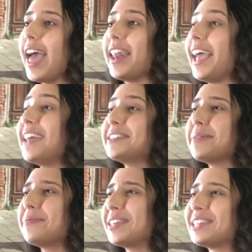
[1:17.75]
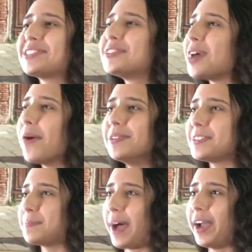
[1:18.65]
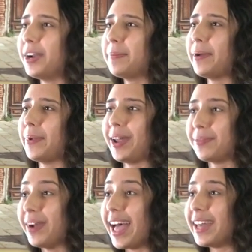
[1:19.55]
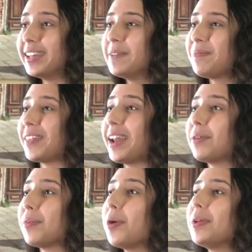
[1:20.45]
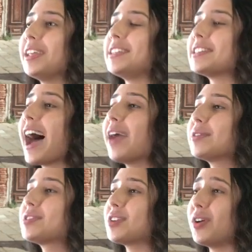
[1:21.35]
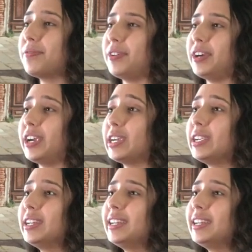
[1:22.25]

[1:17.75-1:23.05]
and I ended up feeling so inspired by what I read that I wrote an entire song for her.